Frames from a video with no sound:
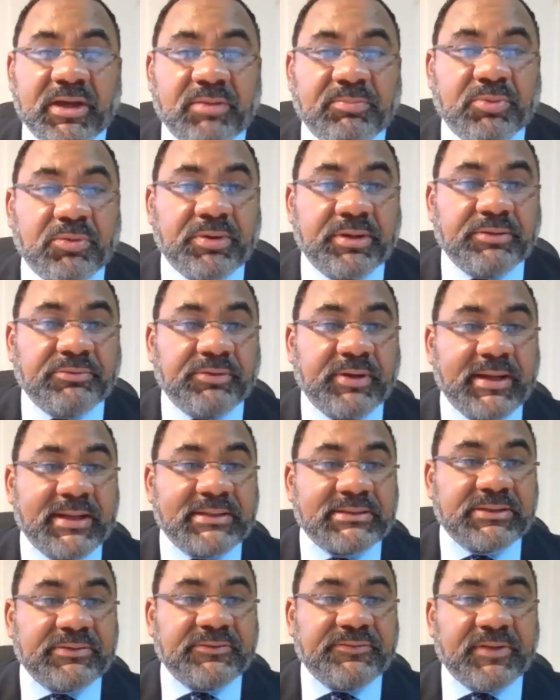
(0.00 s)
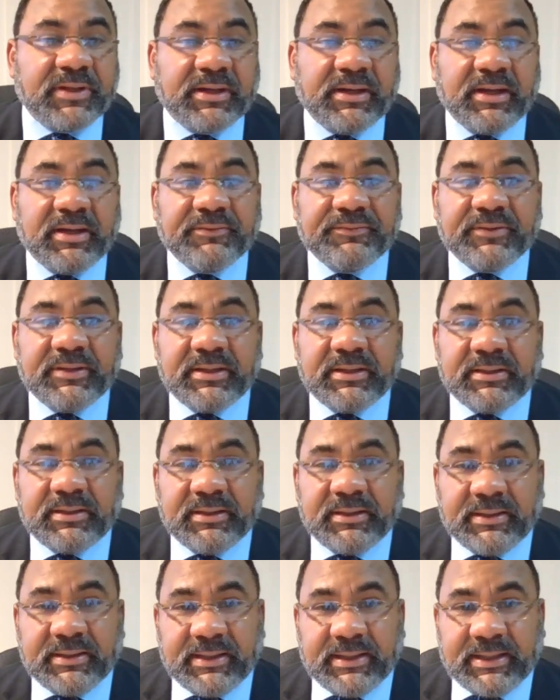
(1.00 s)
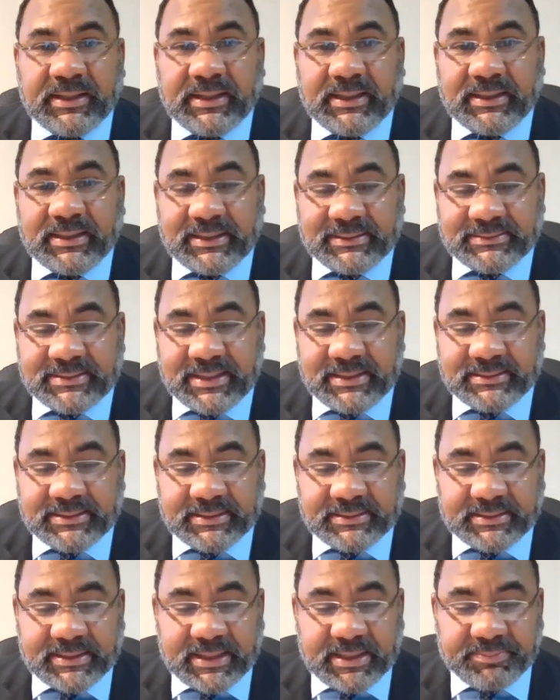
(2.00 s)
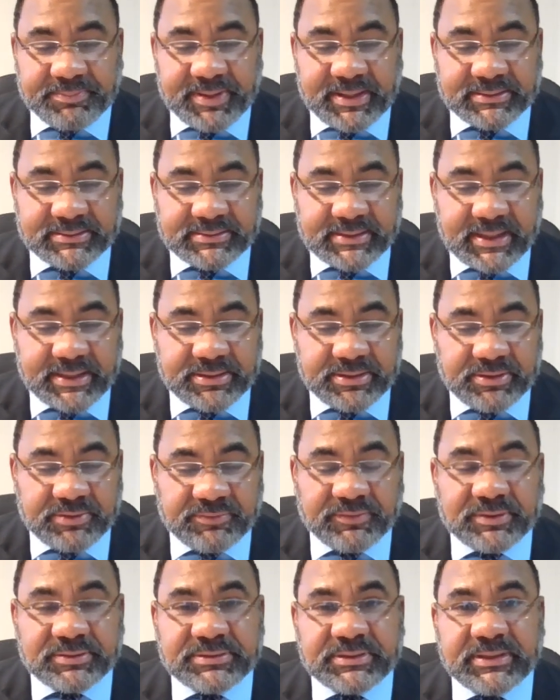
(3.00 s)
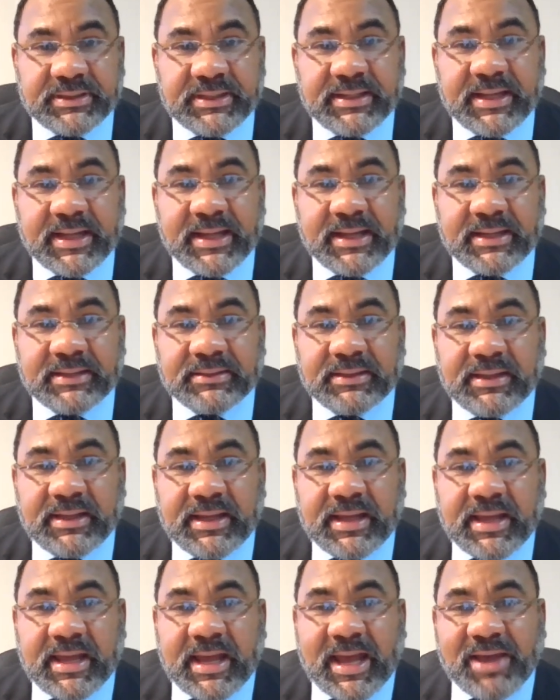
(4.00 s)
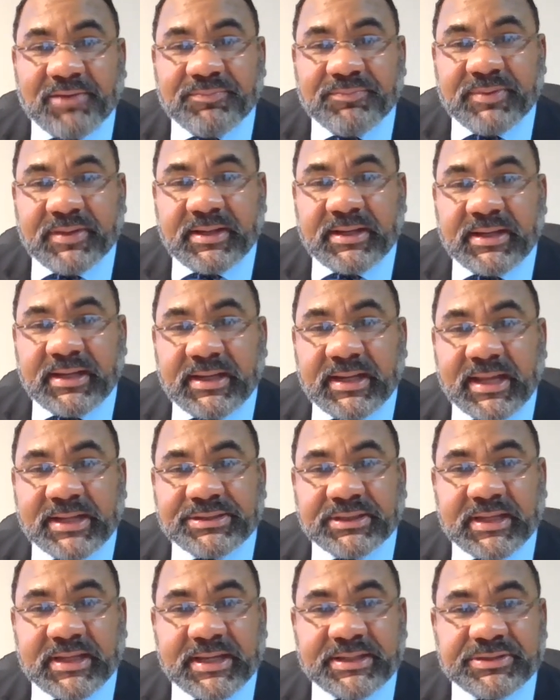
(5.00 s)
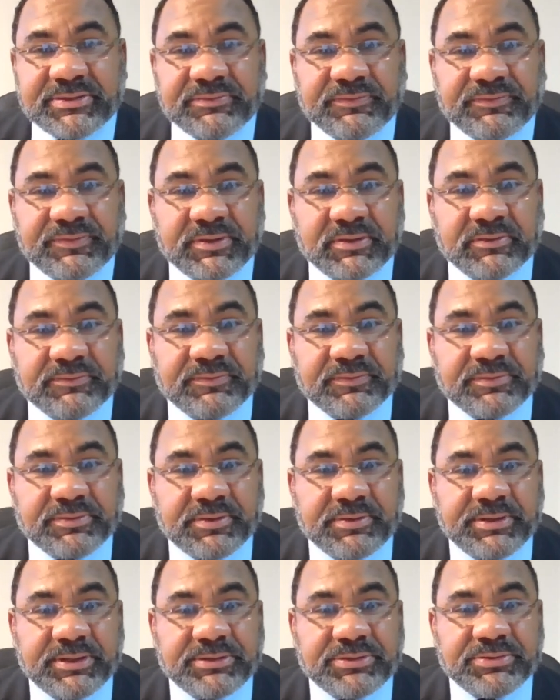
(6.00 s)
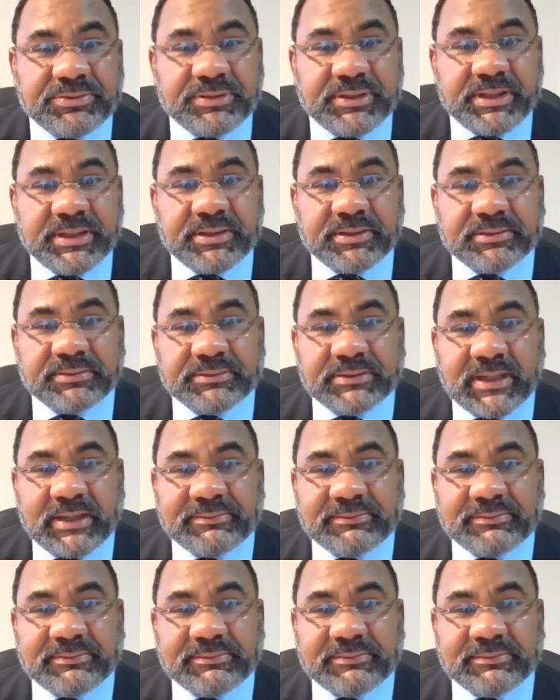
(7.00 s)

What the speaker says: born and raised in Philadelphia, attended Penn State University, and have been in the education field for 32 years.